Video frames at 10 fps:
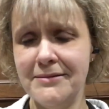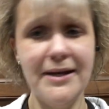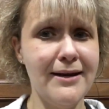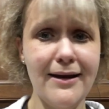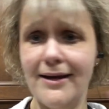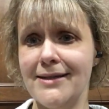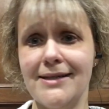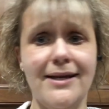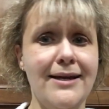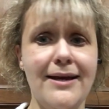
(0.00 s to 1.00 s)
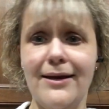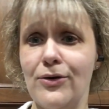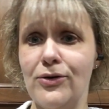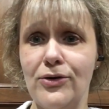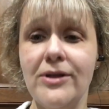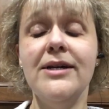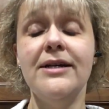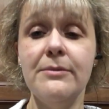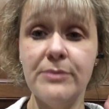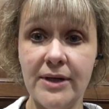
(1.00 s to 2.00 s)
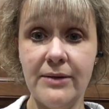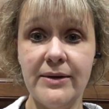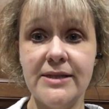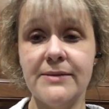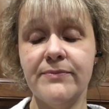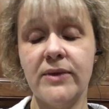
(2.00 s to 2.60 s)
Not exciting at all. But anyways,